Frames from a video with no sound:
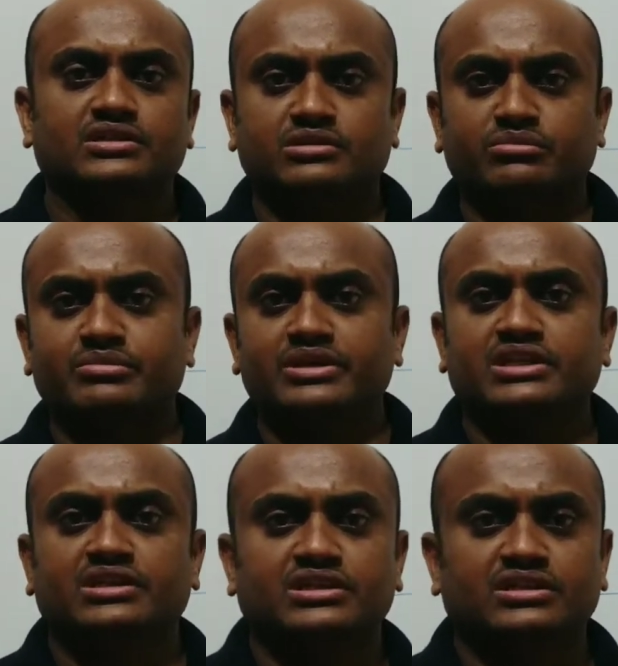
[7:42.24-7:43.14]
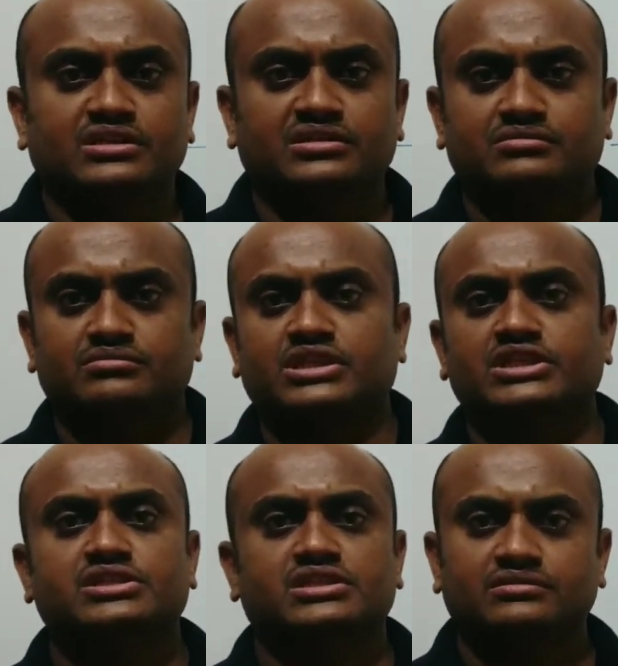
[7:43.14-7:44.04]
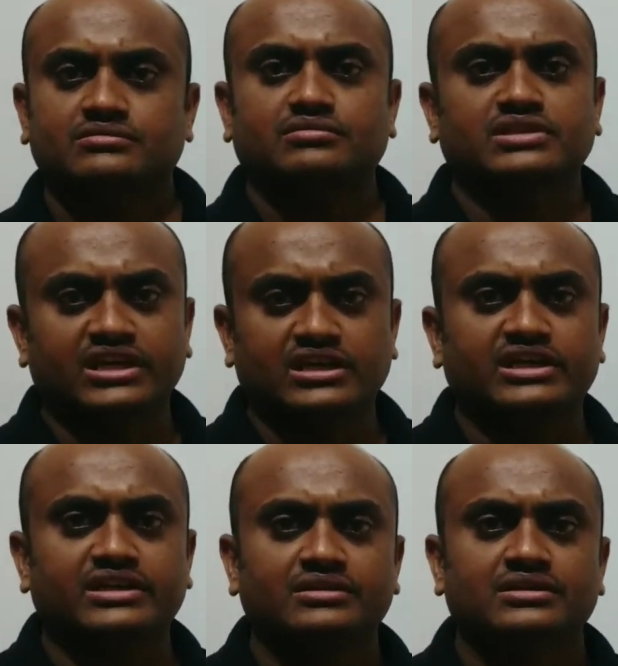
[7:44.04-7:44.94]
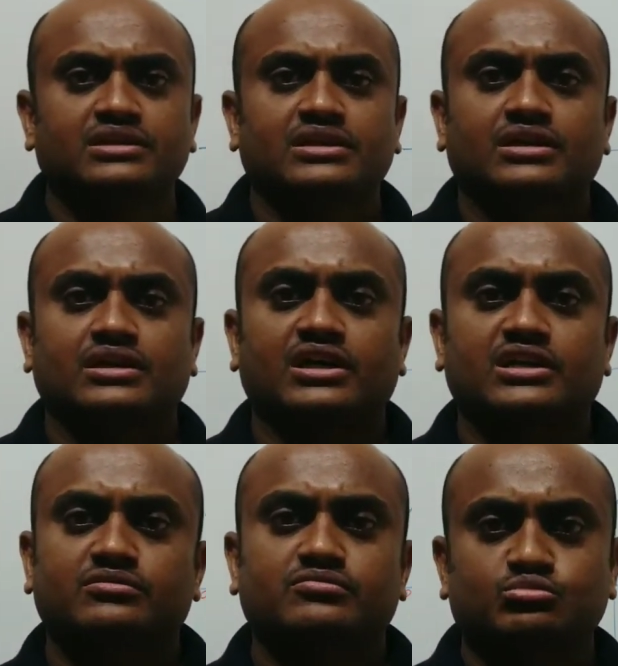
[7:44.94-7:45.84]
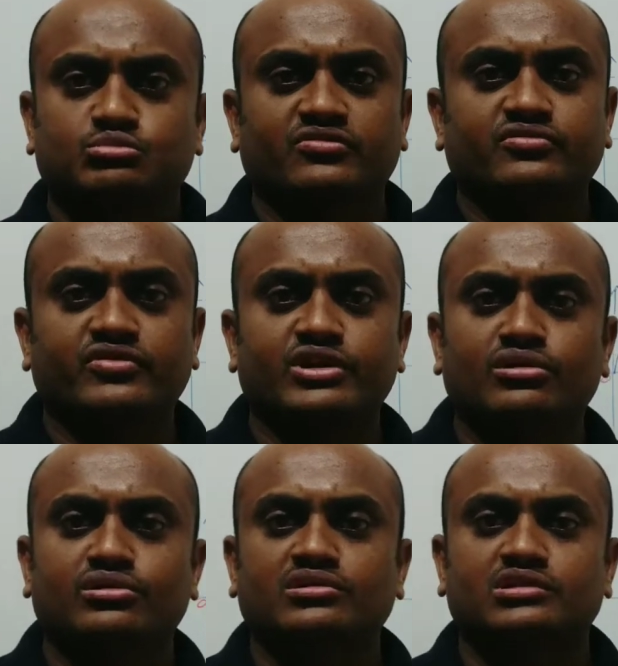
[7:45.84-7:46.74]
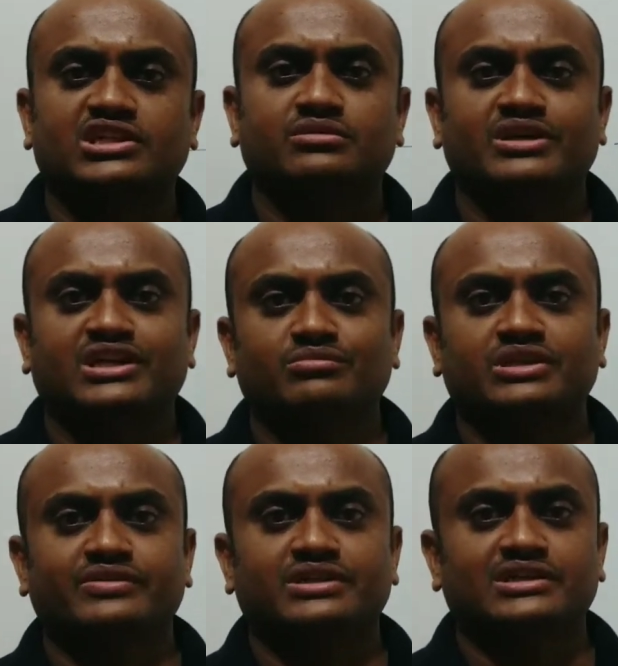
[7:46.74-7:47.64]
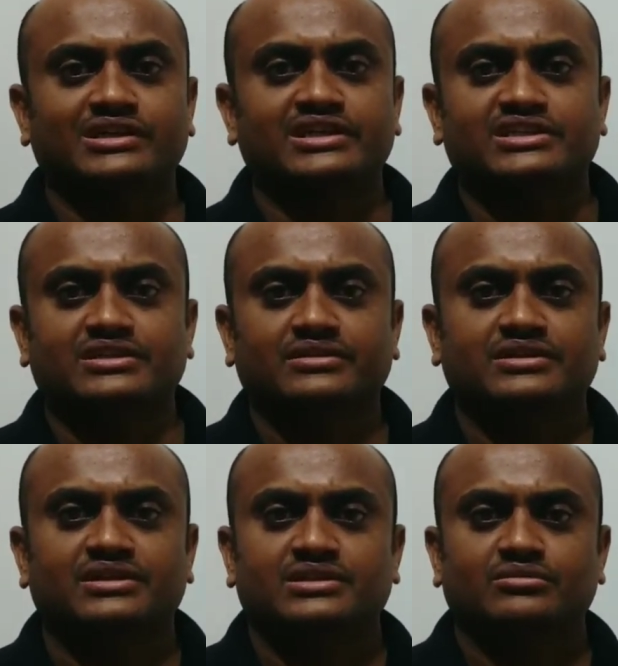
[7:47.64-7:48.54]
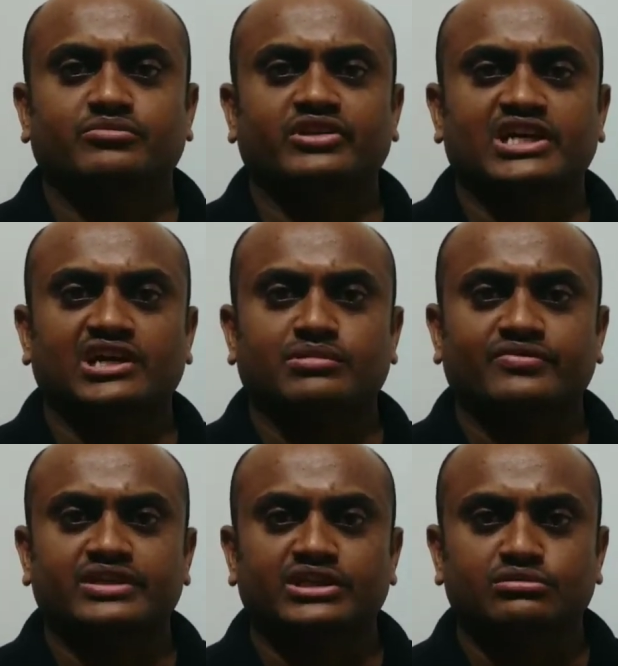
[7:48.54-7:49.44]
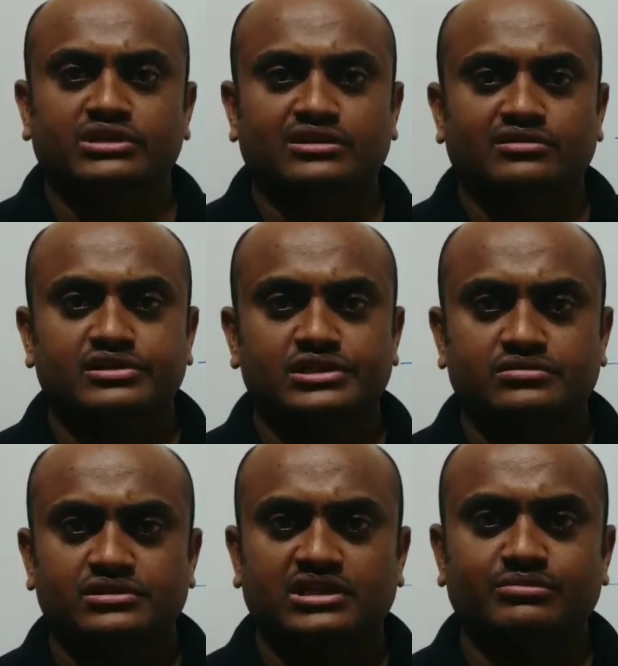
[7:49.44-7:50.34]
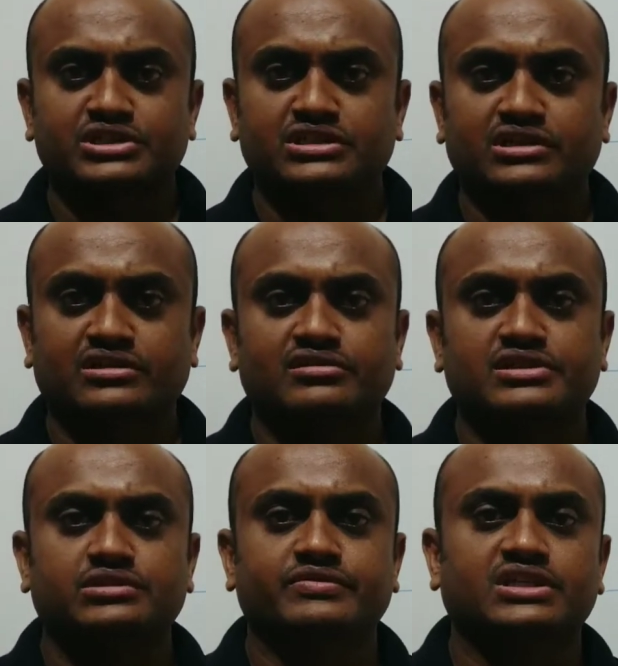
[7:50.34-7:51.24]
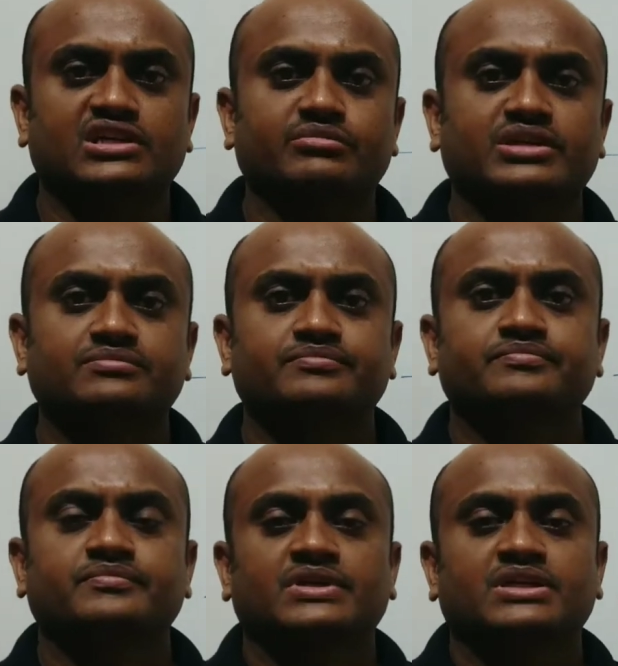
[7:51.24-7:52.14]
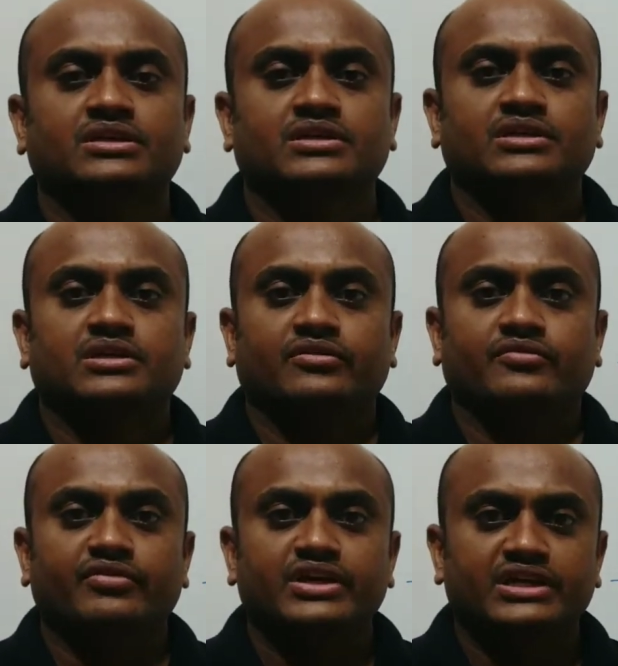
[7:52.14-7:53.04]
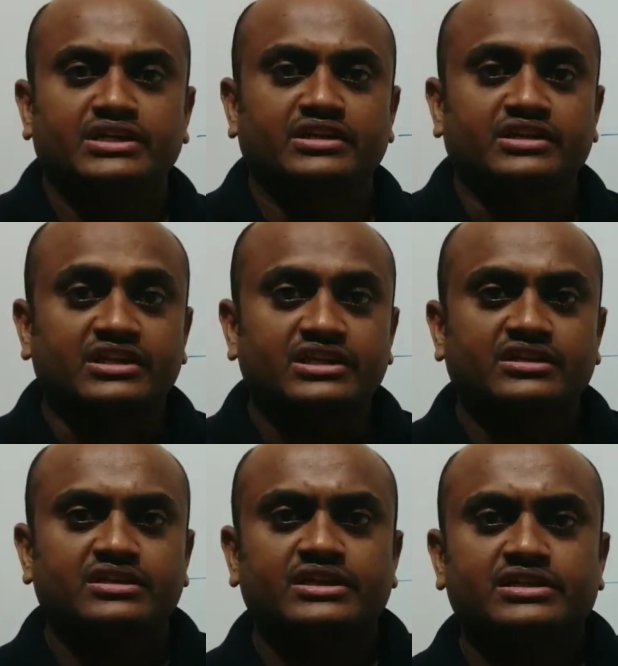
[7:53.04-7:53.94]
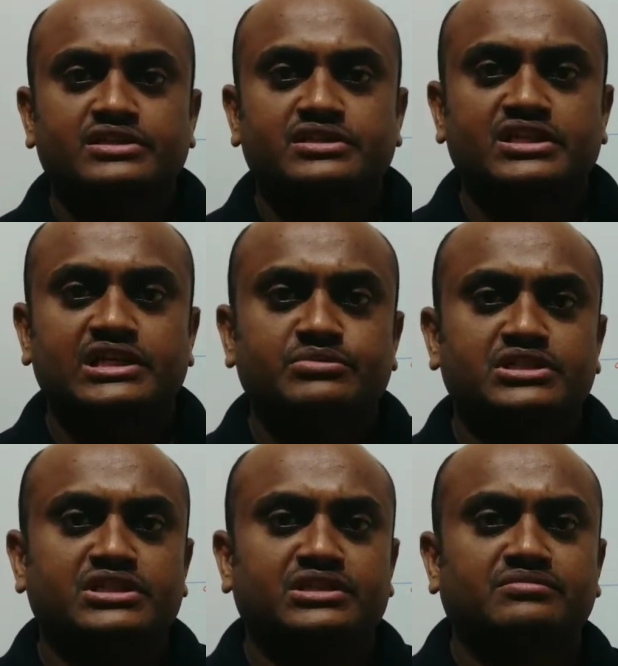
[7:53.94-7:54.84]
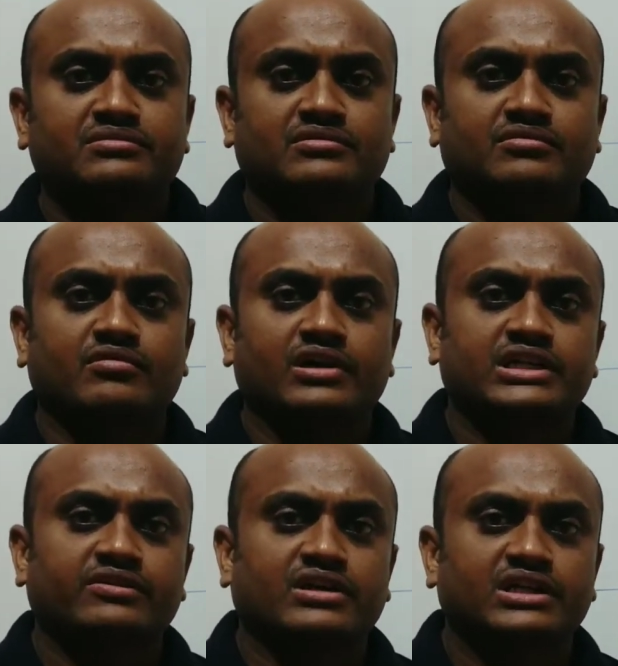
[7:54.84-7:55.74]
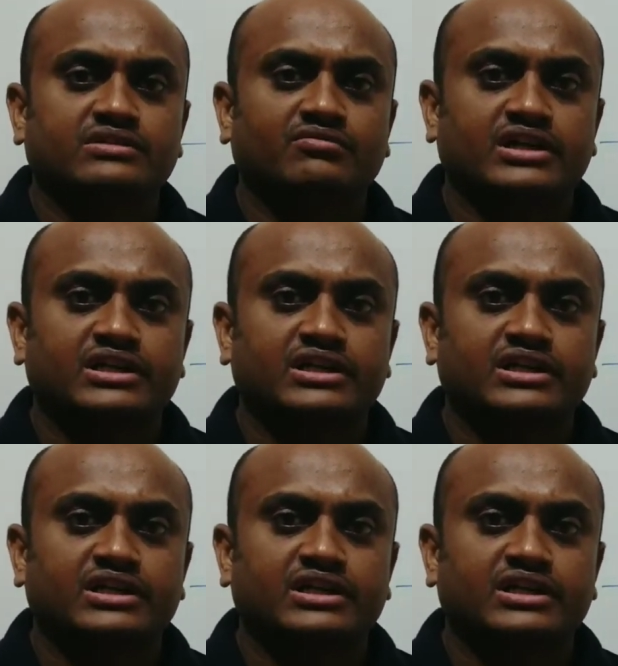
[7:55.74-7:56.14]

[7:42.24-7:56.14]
in next decade, if we don't know, it may come even earlier, with the help of the new technologies, emerging technologies which are coming, we can recreate the same scene, whatever